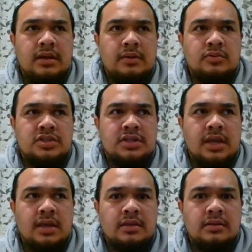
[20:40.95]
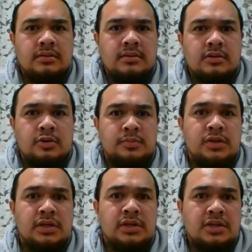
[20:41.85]
I would say
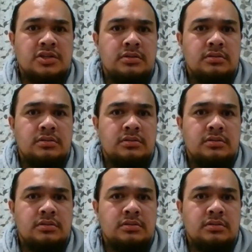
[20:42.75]
communication.